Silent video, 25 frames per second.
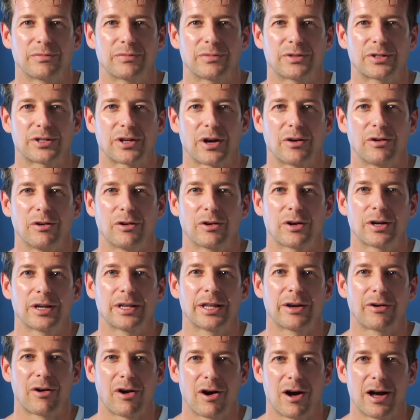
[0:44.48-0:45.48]
So look in
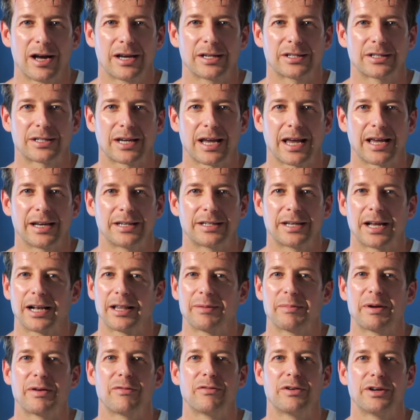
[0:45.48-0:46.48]
their eyes and tell
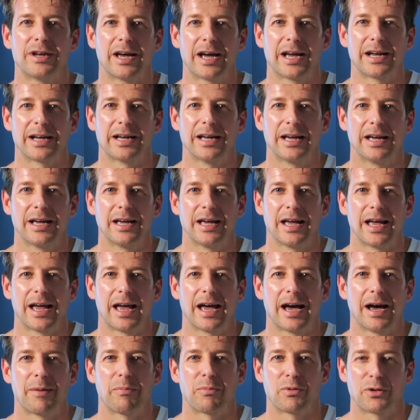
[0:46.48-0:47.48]
them every day
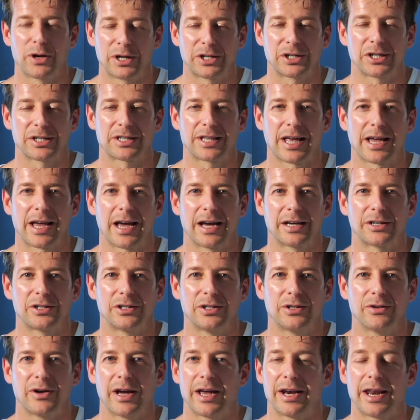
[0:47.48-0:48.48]
how precious they are to
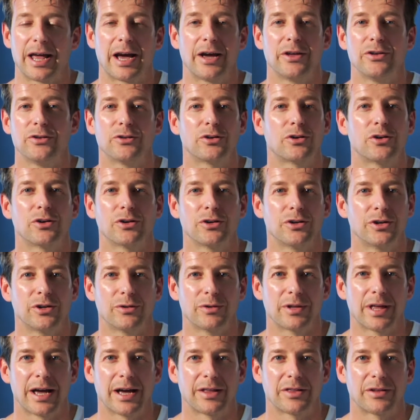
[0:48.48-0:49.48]
you and how you couldn't do
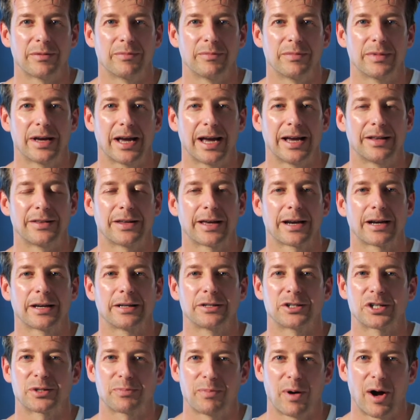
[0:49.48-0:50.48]
without them. And that'll
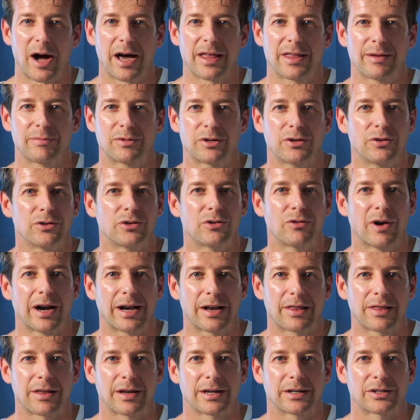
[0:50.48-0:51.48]
inspire them to do
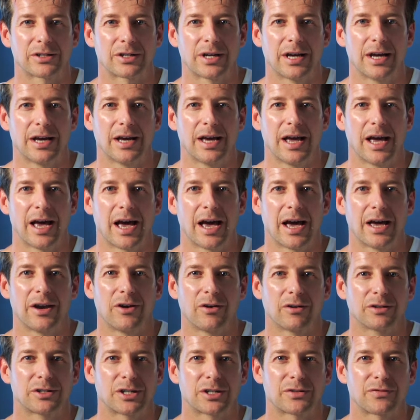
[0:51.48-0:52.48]
great things,
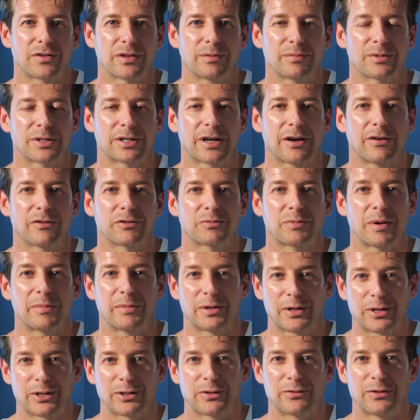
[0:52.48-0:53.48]
not just for themselves, but
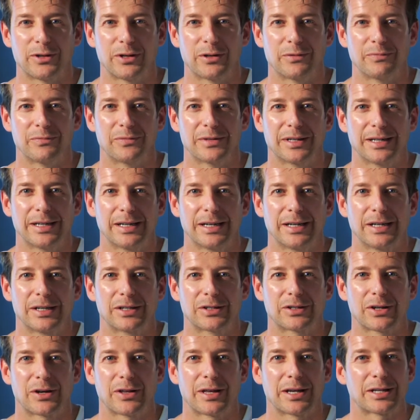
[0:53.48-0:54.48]
because of you.
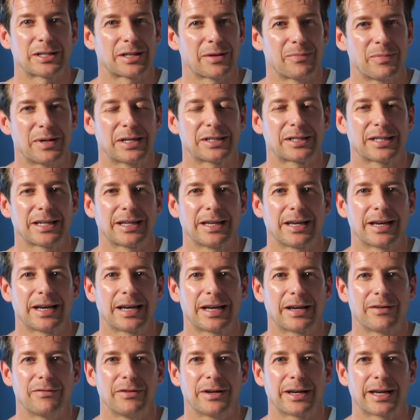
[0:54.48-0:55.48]
So that's the best thing you
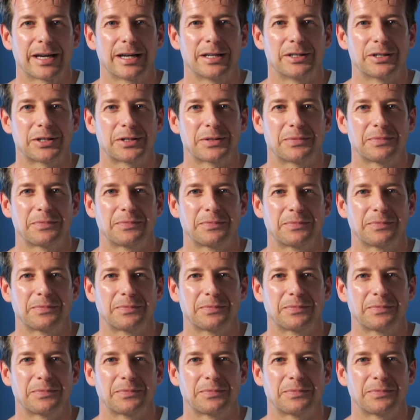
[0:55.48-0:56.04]
can give your kids.